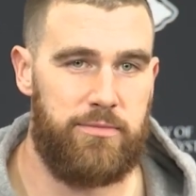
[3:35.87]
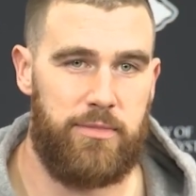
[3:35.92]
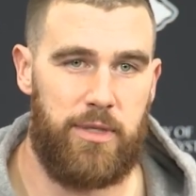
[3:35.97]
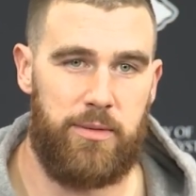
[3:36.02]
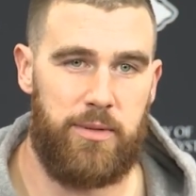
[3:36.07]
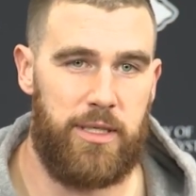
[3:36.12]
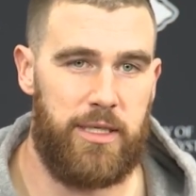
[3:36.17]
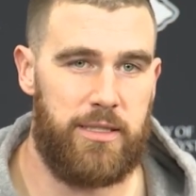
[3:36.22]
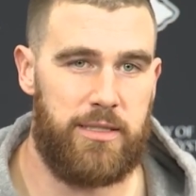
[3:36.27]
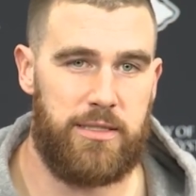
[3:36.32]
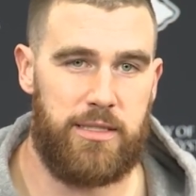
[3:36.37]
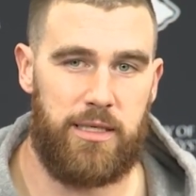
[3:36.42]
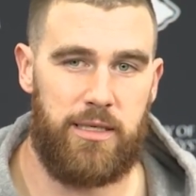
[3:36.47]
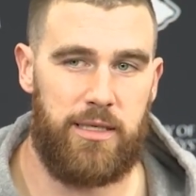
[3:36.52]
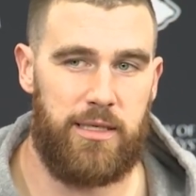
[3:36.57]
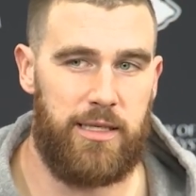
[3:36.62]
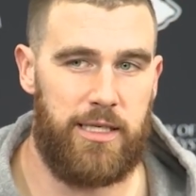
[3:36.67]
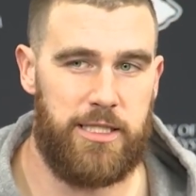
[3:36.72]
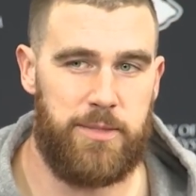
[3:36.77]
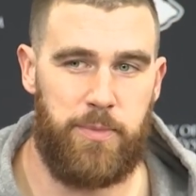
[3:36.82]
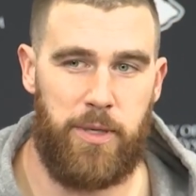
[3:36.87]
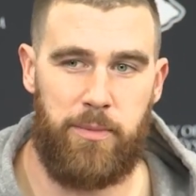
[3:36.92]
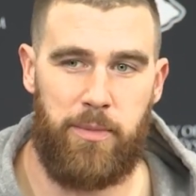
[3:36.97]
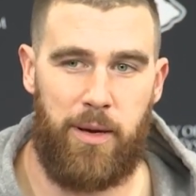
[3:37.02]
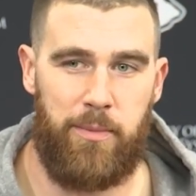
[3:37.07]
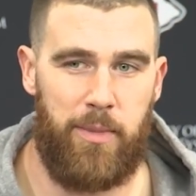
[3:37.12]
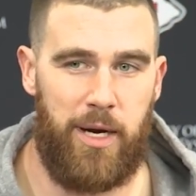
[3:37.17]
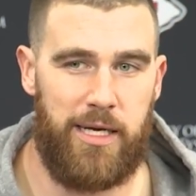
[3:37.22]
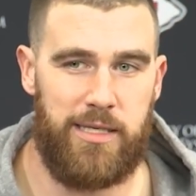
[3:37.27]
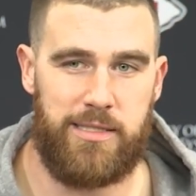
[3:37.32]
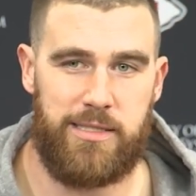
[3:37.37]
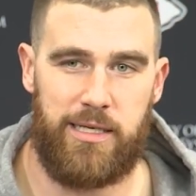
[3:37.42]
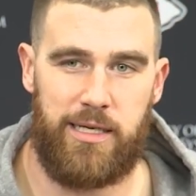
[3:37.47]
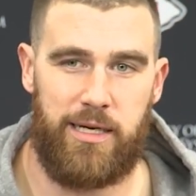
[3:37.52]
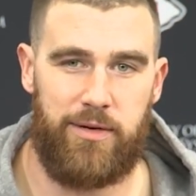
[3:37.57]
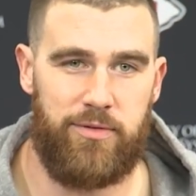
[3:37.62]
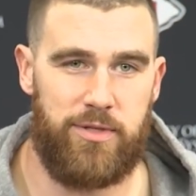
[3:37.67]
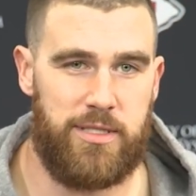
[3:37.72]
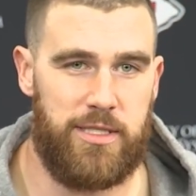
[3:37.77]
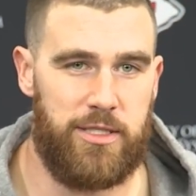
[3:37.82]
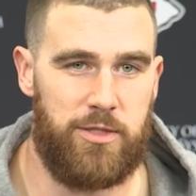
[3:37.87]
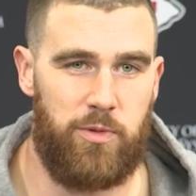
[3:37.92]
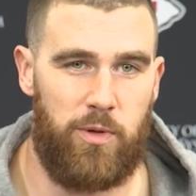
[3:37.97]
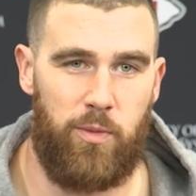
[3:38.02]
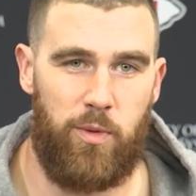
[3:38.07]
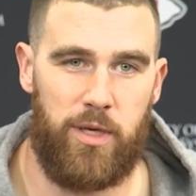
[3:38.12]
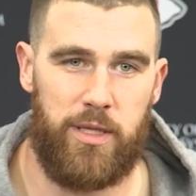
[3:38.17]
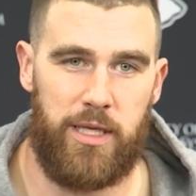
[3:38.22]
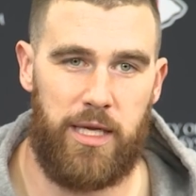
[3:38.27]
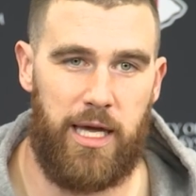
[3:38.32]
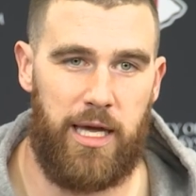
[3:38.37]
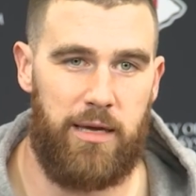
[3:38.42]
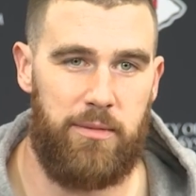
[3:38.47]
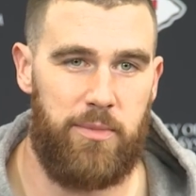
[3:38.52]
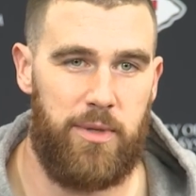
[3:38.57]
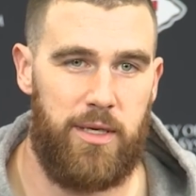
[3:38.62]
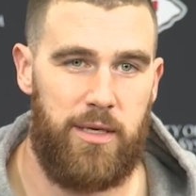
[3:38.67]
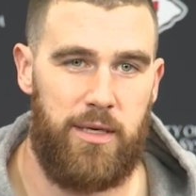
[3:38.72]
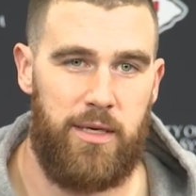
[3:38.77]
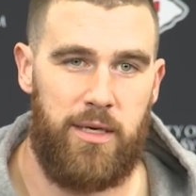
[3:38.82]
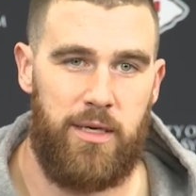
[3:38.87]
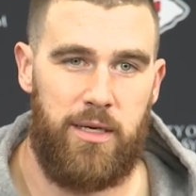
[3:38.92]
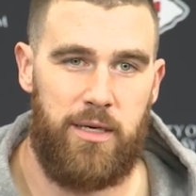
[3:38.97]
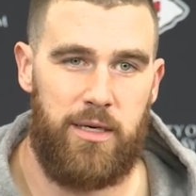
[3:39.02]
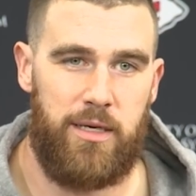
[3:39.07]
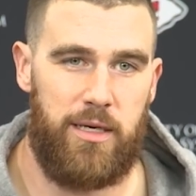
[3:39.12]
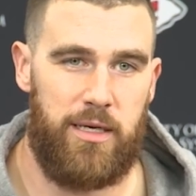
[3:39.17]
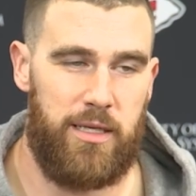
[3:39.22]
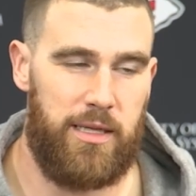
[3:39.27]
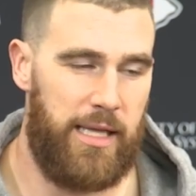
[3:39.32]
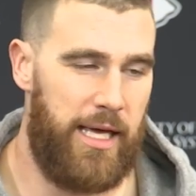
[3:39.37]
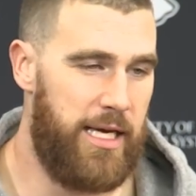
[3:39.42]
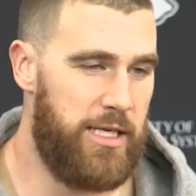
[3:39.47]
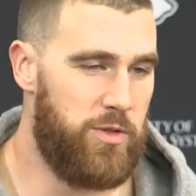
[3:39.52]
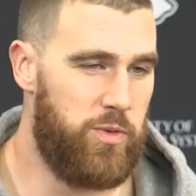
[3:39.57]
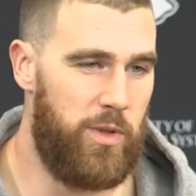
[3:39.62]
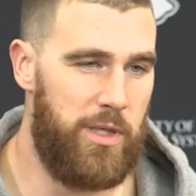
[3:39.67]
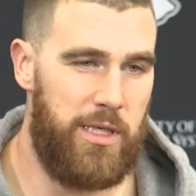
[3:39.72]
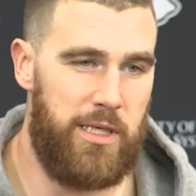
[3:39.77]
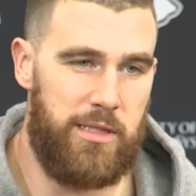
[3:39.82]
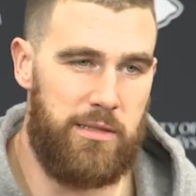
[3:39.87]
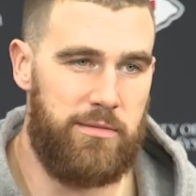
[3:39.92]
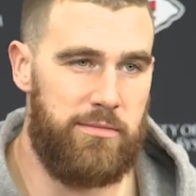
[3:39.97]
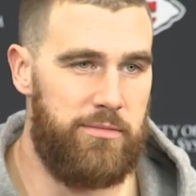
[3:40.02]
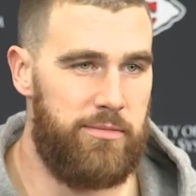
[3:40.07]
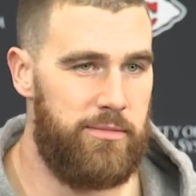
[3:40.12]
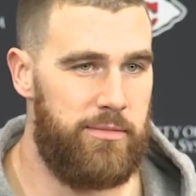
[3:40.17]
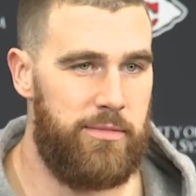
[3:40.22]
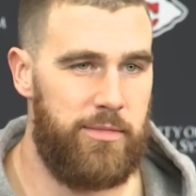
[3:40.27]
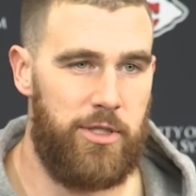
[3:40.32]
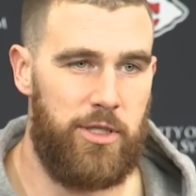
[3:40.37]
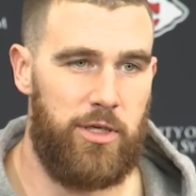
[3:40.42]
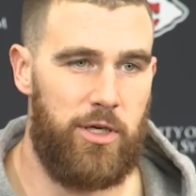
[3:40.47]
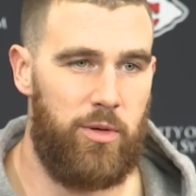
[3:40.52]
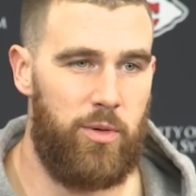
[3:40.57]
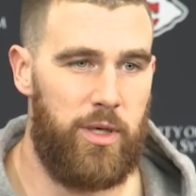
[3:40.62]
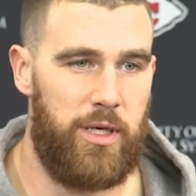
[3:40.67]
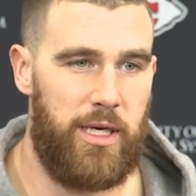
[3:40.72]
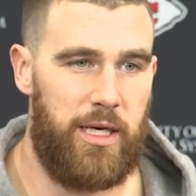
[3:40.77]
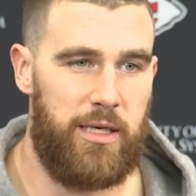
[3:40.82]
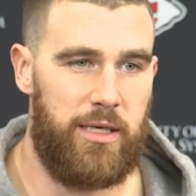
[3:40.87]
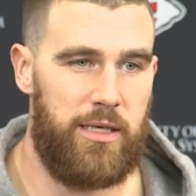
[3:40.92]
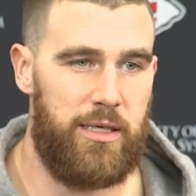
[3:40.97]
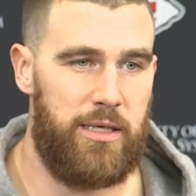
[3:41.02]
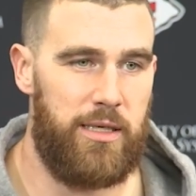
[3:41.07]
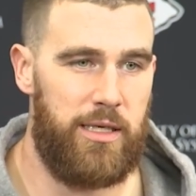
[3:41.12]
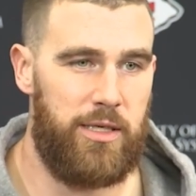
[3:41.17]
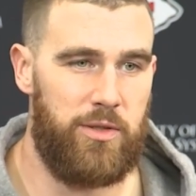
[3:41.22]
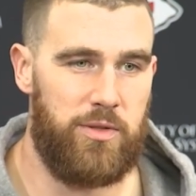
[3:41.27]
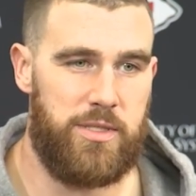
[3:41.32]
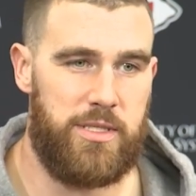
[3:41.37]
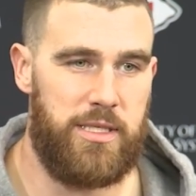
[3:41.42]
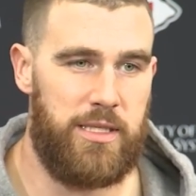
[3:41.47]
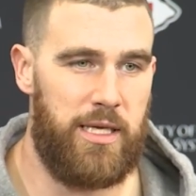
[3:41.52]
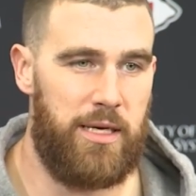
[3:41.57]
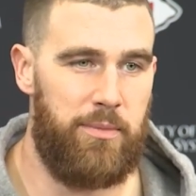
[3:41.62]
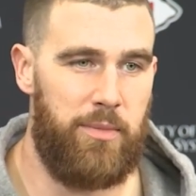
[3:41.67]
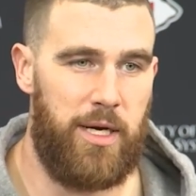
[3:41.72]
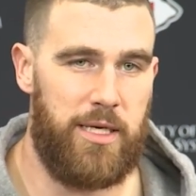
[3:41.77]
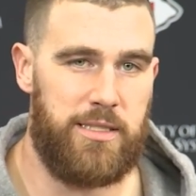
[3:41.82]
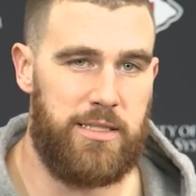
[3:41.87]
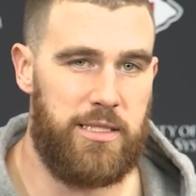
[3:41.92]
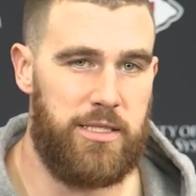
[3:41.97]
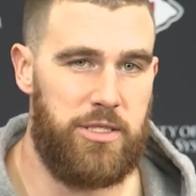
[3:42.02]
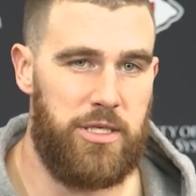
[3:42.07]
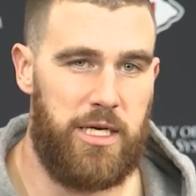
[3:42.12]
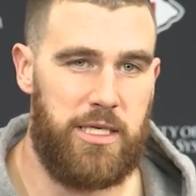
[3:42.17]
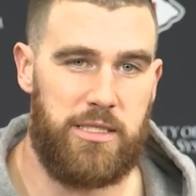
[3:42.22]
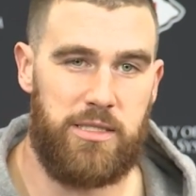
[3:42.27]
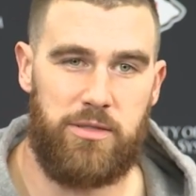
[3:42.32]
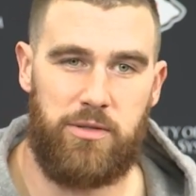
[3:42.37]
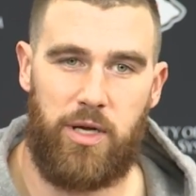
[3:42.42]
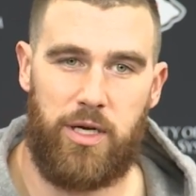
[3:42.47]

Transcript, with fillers: I mean, that's uh, that's been my mindset ever since we won the game uh, last week, and you know what? I uh, I don't see that mindset changing.